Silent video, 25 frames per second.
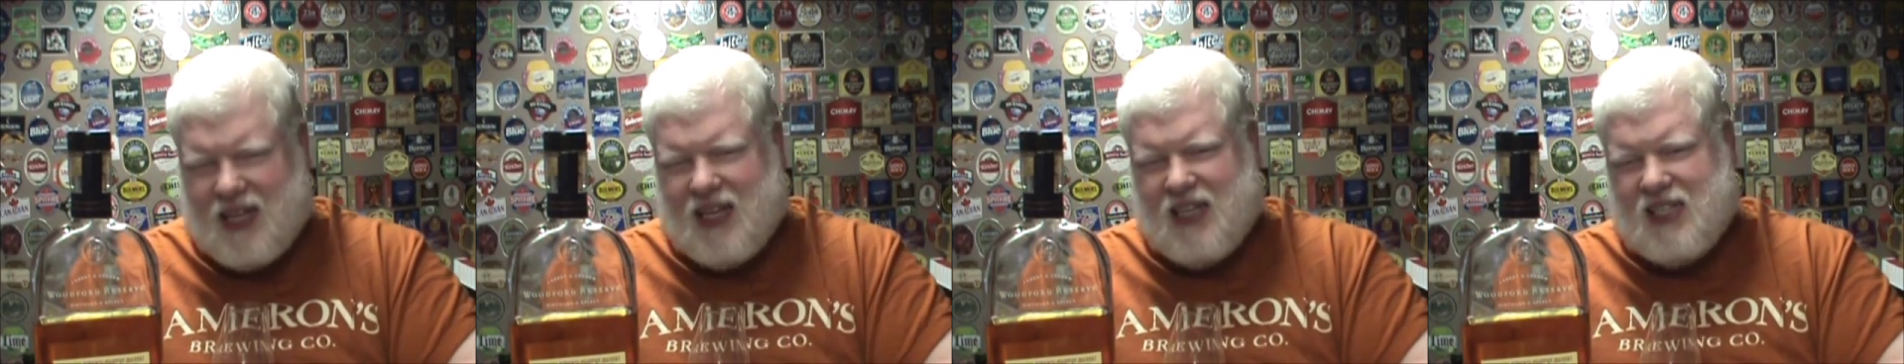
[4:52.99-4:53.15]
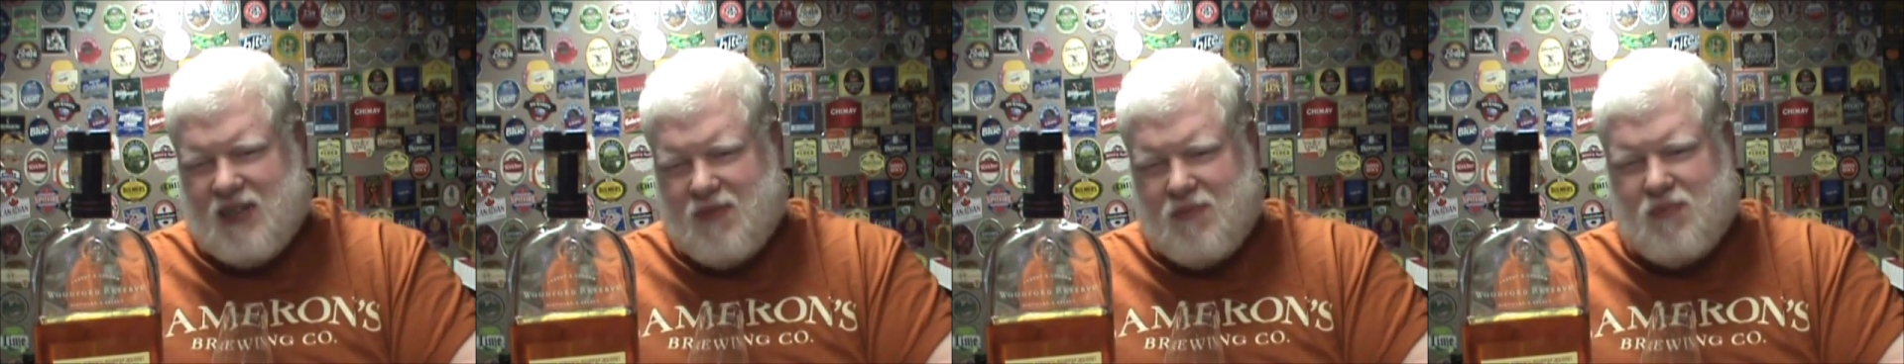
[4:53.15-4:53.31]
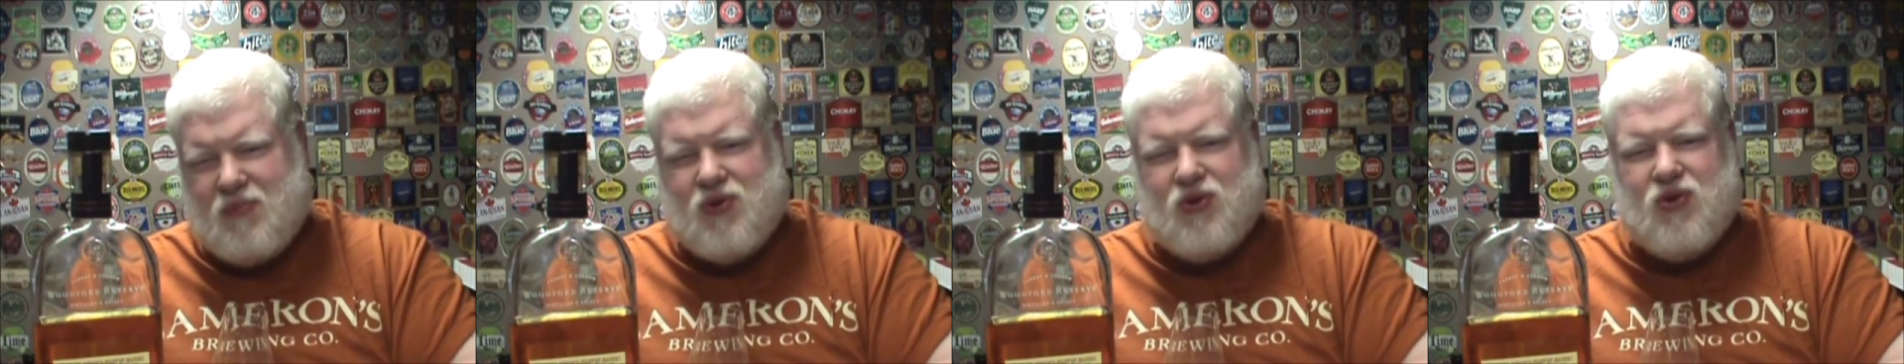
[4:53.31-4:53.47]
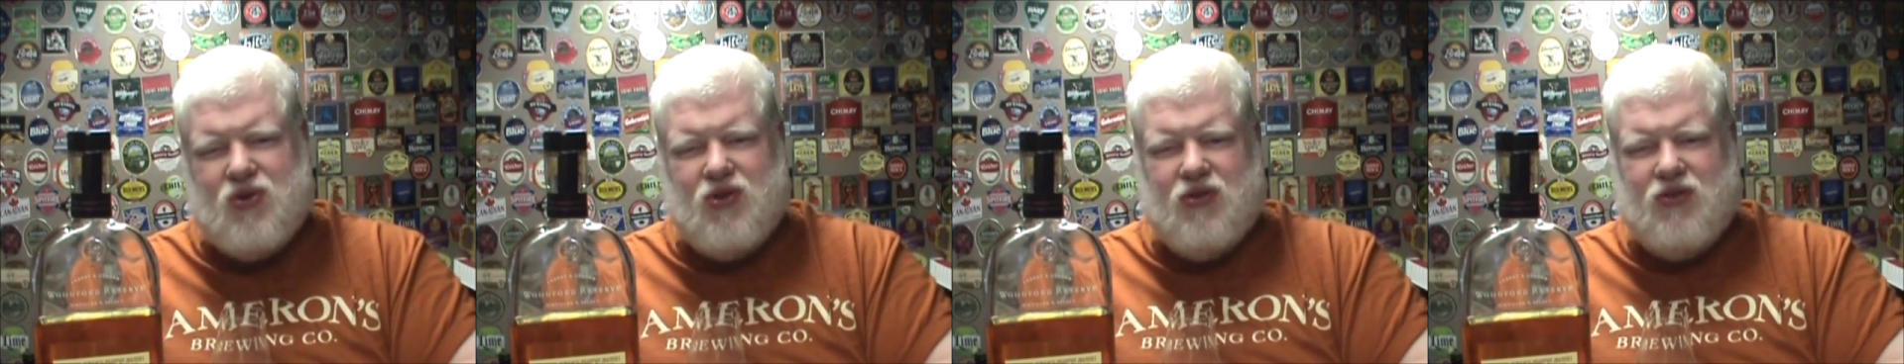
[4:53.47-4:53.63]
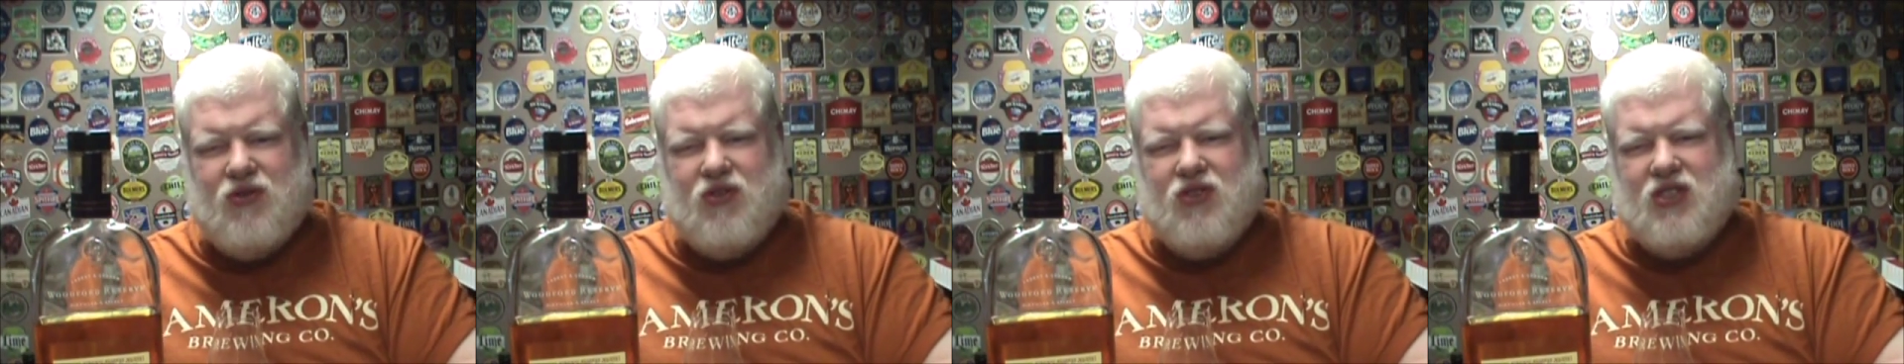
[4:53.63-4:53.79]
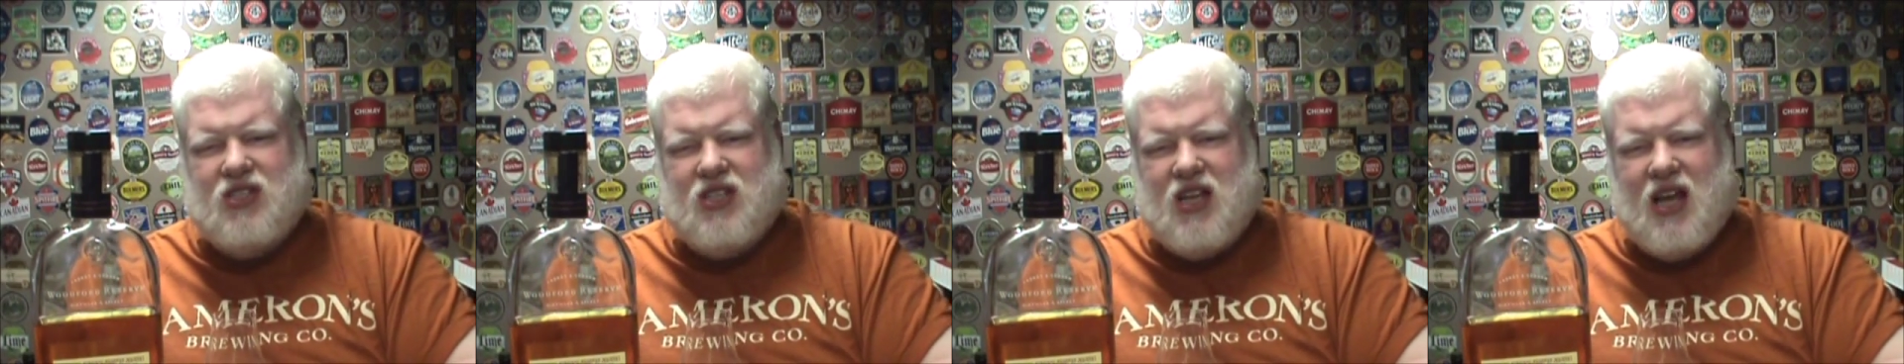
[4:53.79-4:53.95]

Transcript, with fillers: It's a beautiful